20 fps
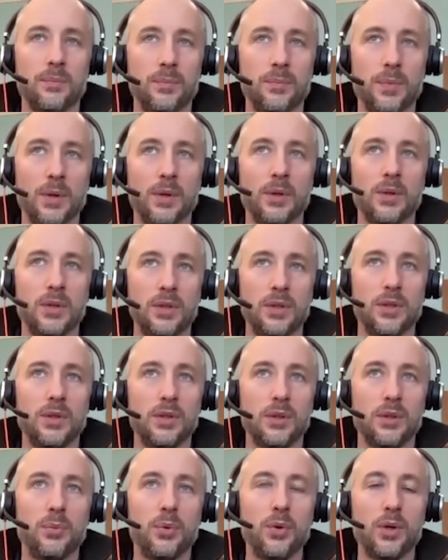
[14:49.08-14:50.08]
But
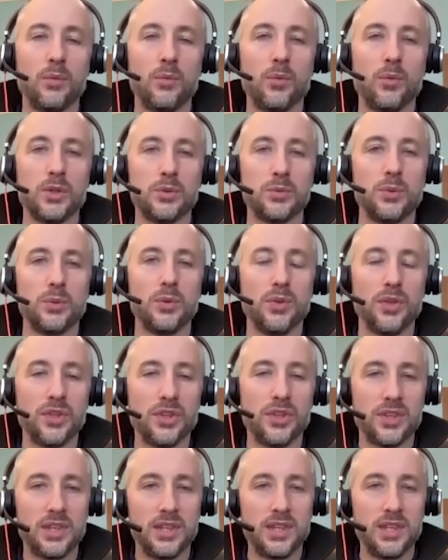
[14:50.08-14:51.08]
the point was, well,
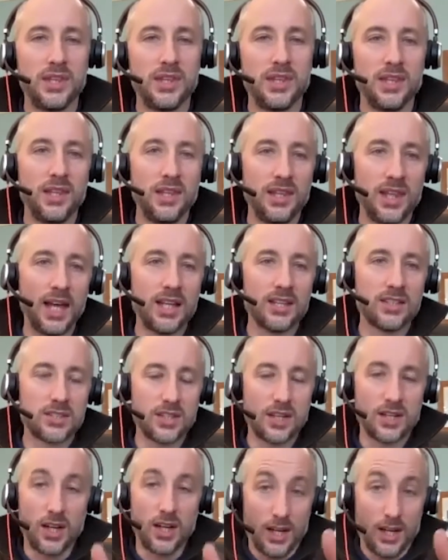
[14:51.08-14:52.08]
that's
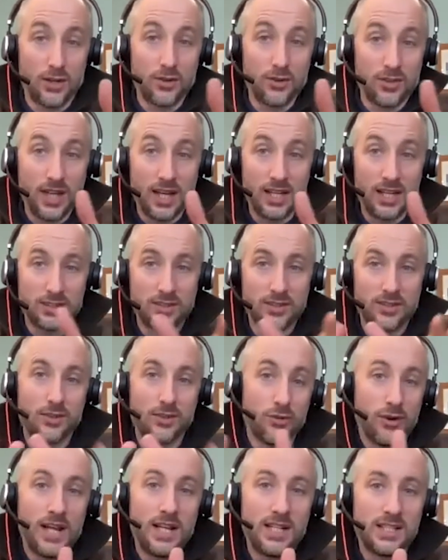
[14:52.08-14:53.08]

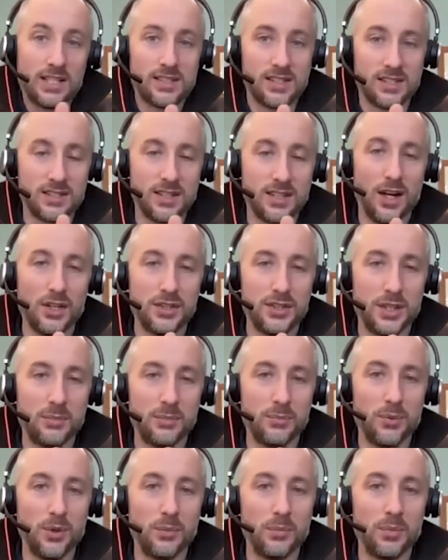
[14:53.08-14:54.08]
great as a starting
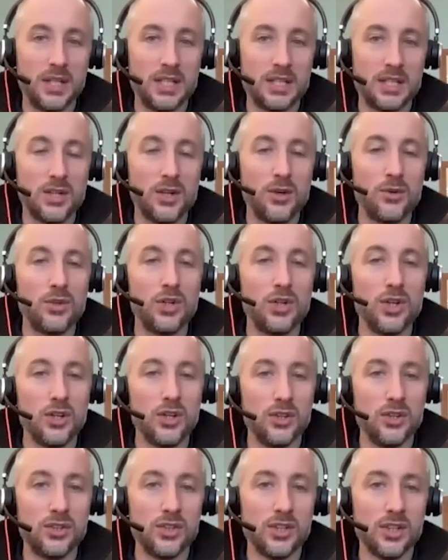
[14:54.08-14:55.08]
point, but it's no
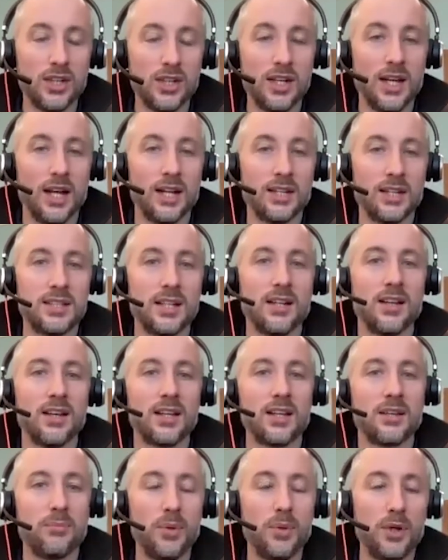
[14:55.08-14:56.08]
good until I
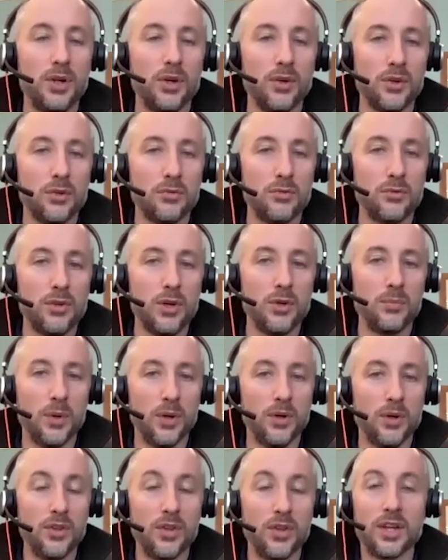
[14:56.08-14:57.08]
can put it on a
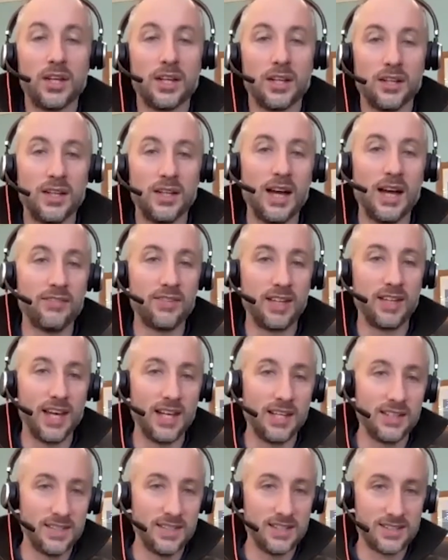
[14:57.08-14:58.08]
robot that can
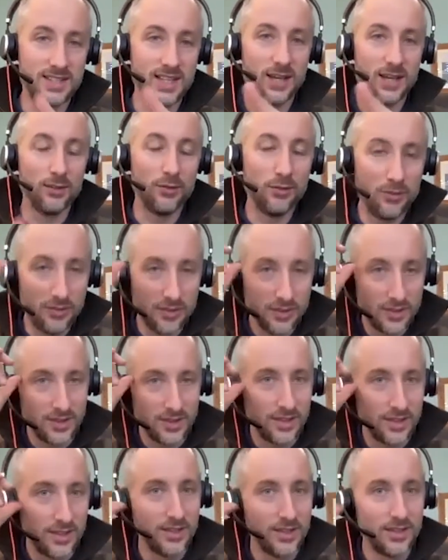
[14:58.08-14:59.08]
navigate itself
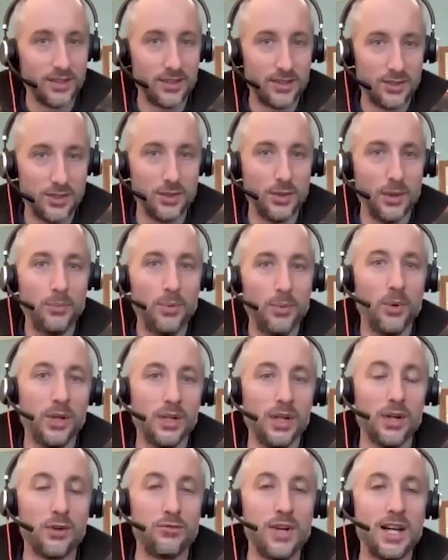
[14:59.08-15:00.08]
to a
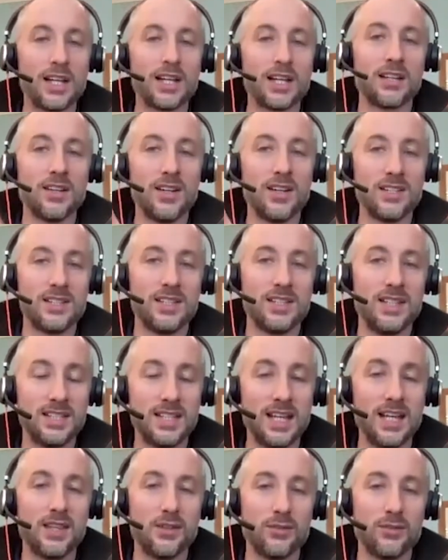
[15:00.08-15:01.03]
point, recognize that it's at